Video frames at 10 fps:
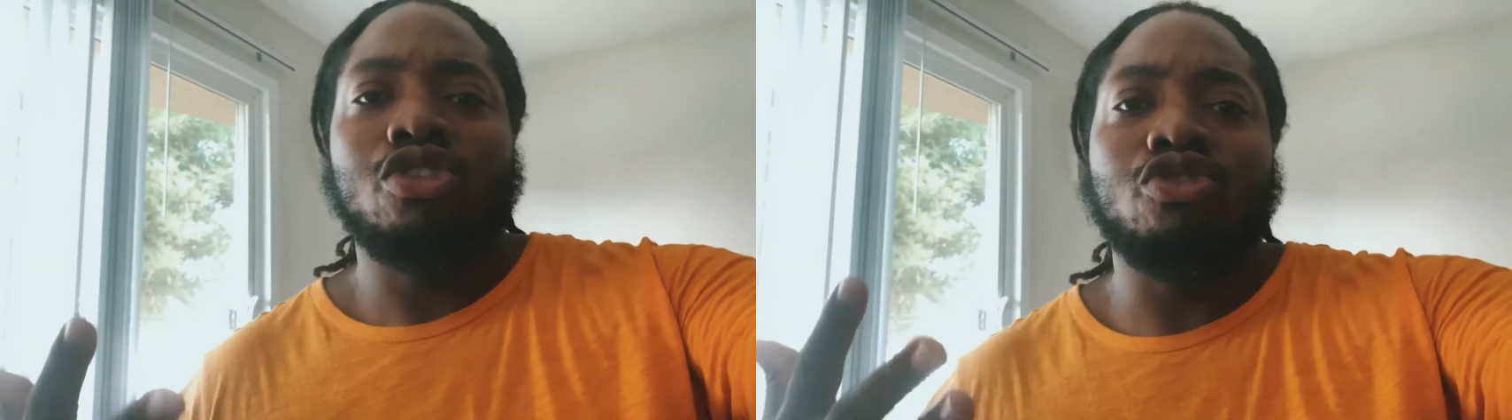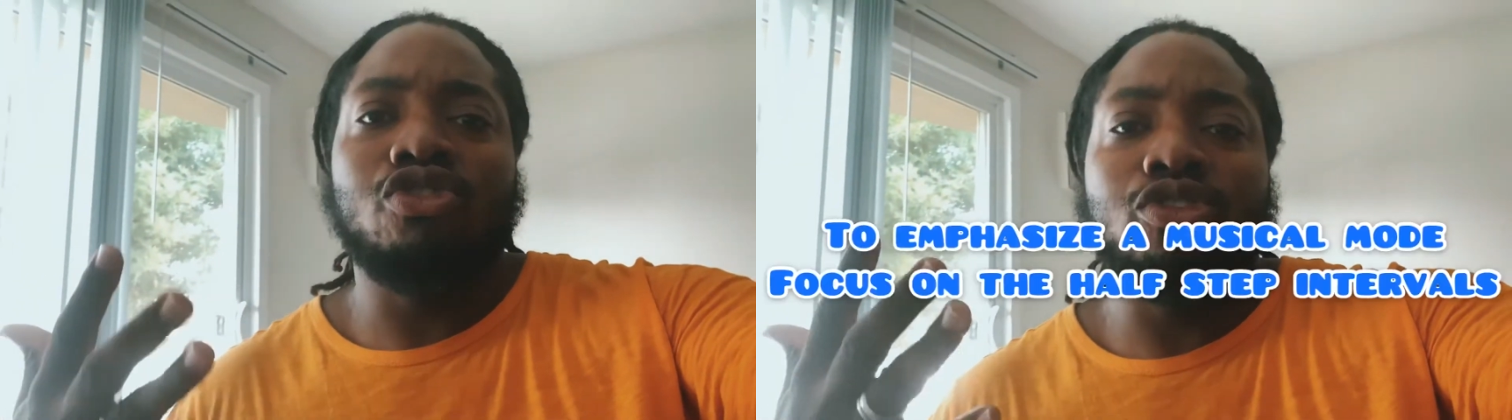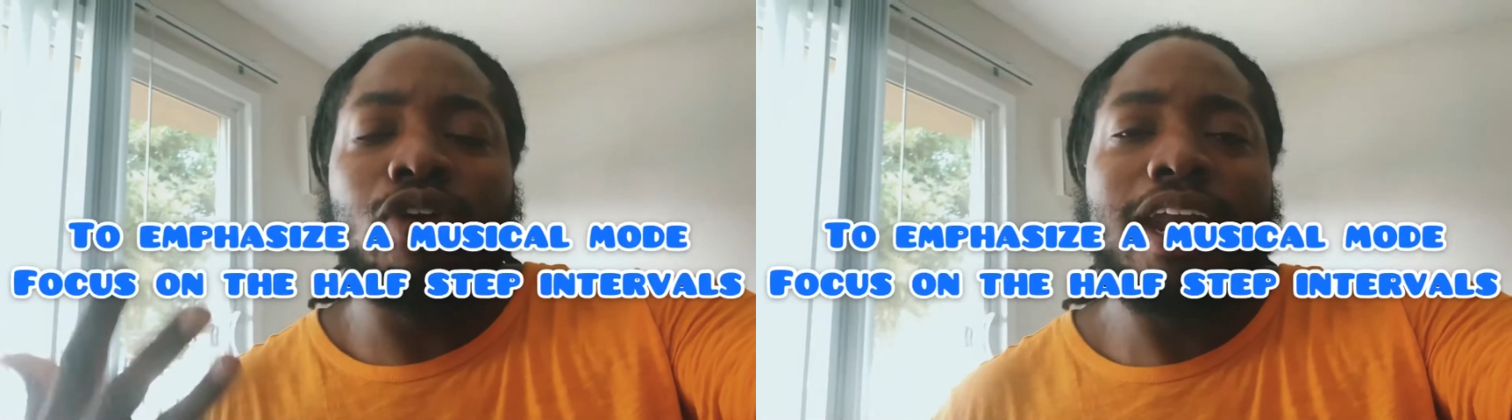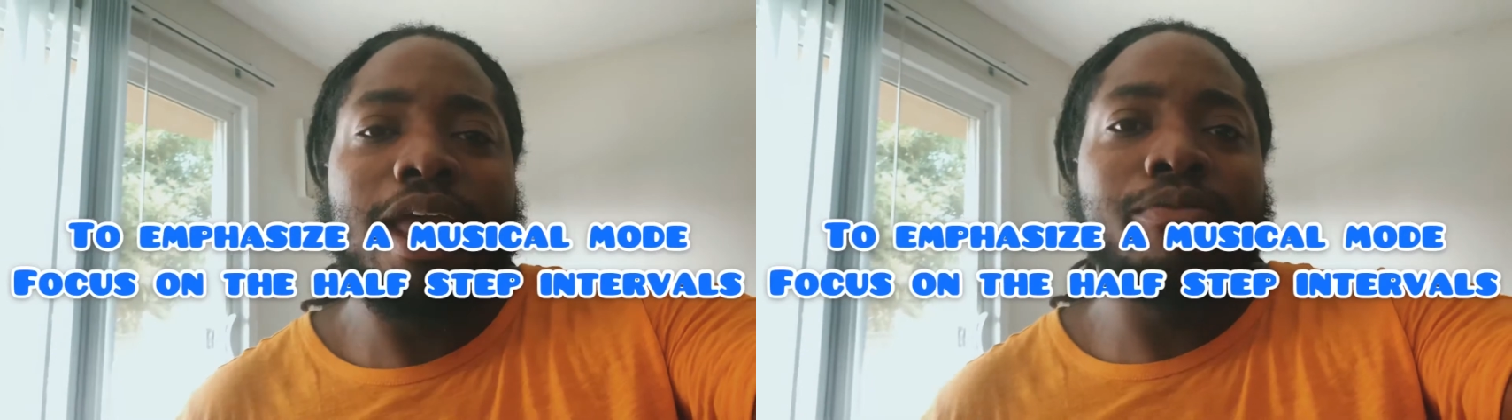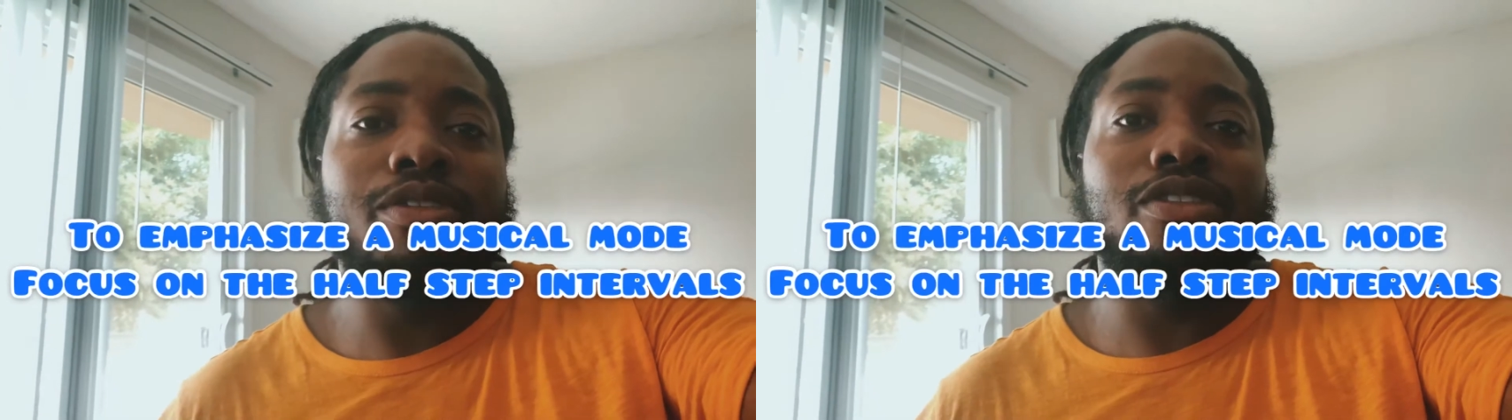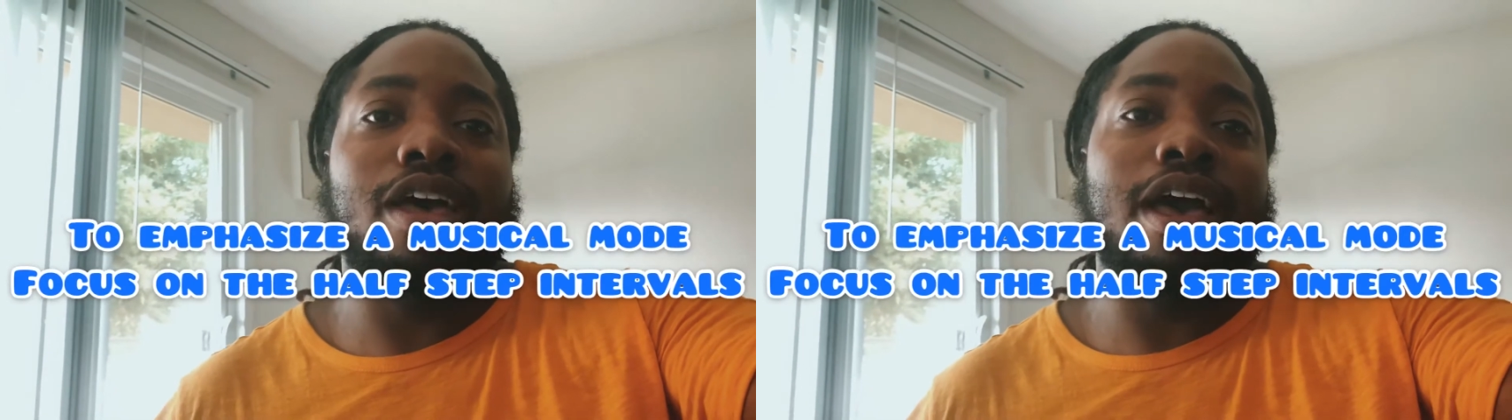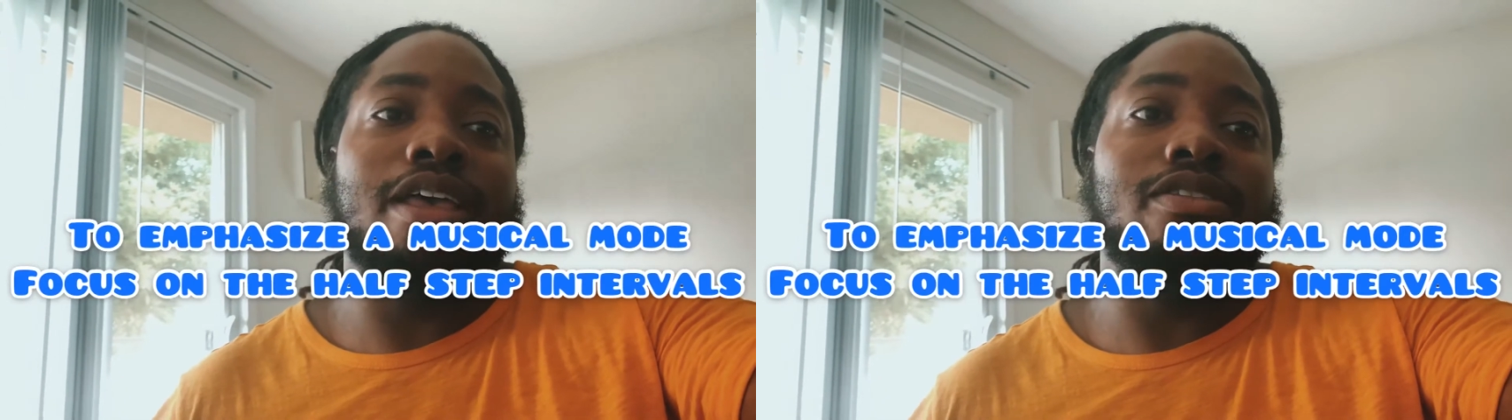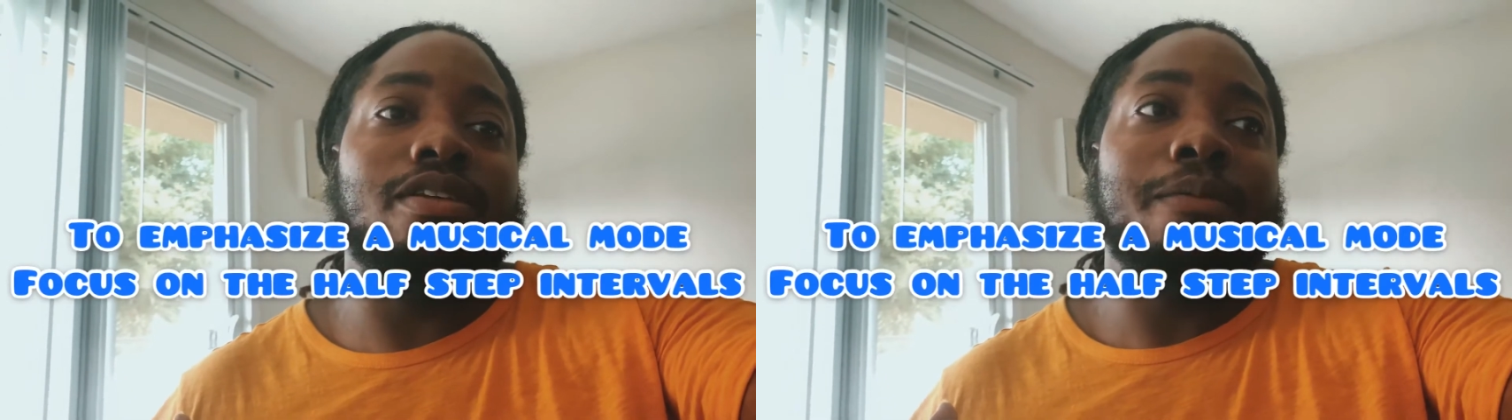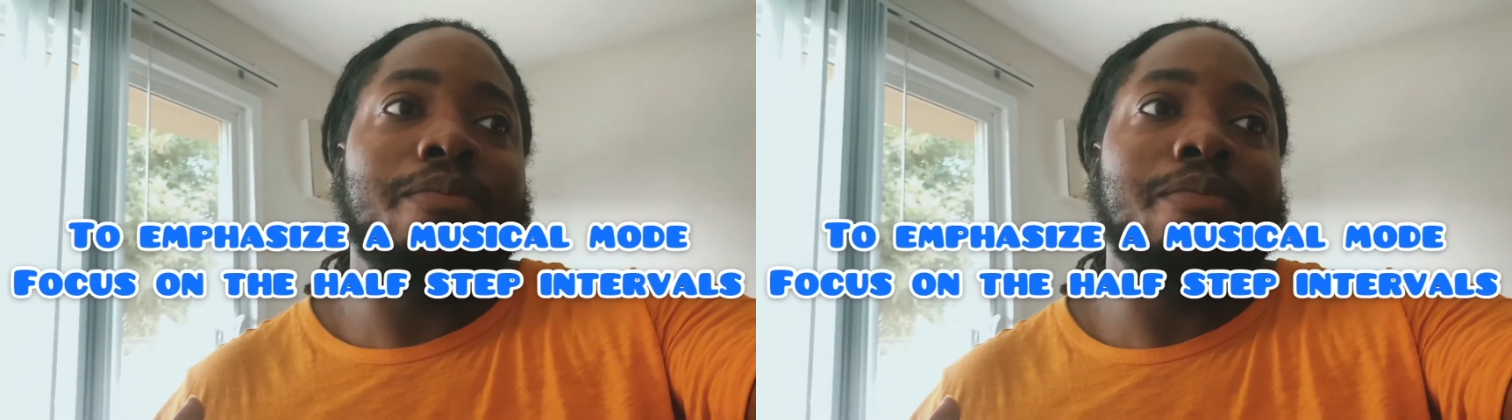you should try to emphasize